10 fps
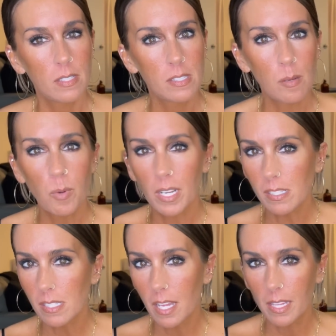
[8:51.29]
someone
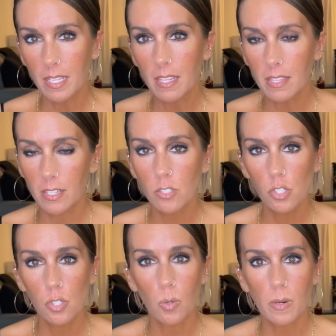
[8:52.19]
else telling their
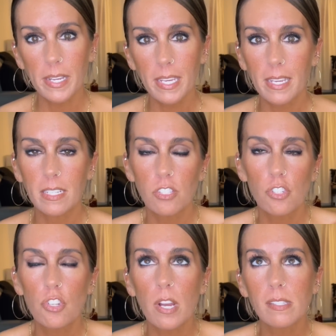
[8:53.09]
story. It's
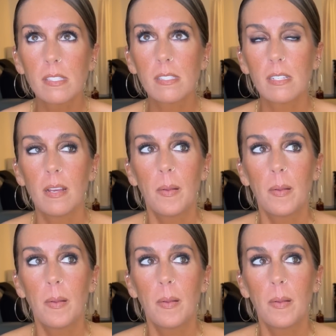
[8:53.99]
just,